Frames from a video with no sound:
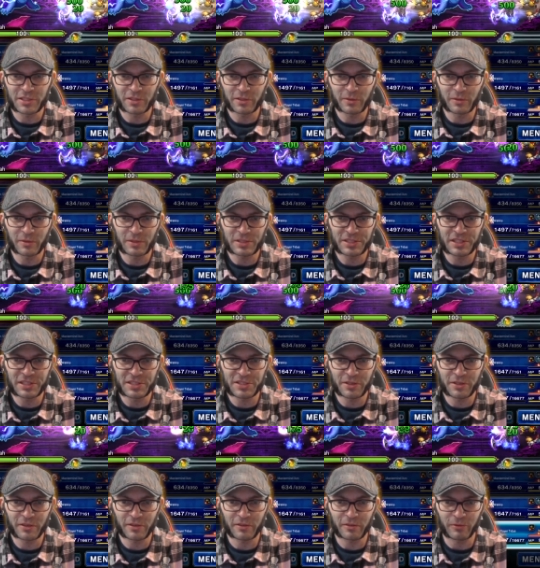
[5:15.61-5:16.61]
so since
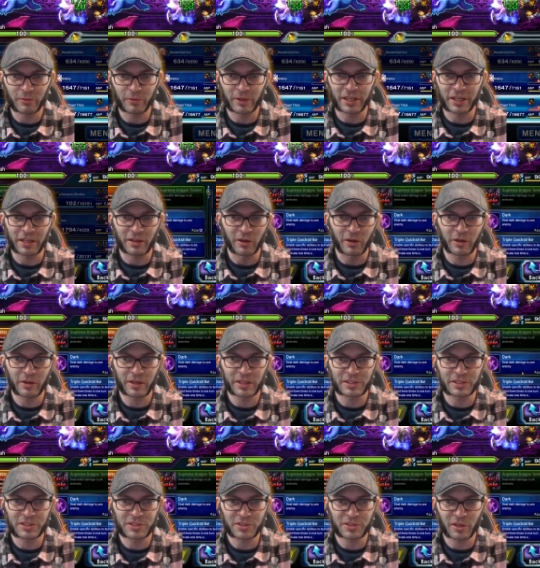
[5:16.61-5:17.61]
they're ready, I'll go ahead
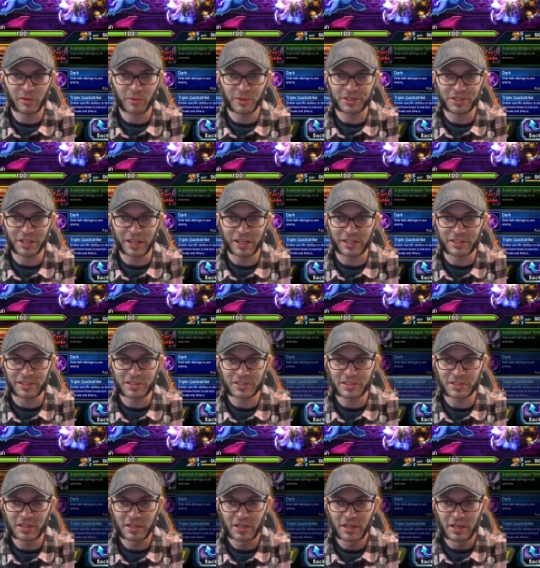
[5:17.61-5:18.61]
and start with
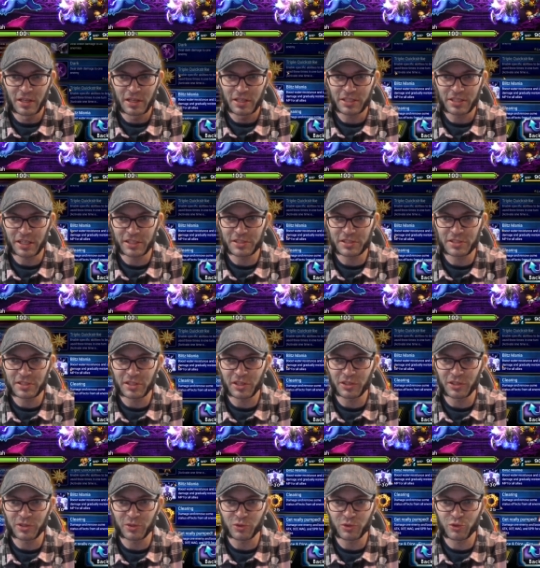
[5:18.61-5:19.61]
Titus. Titus is
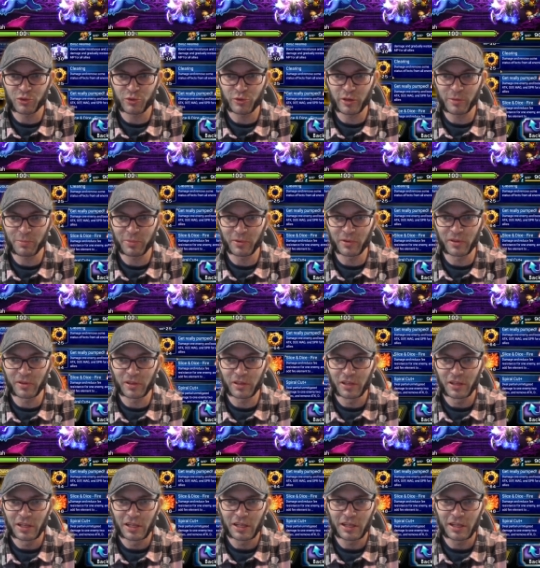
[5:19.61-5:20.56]
going to do triple.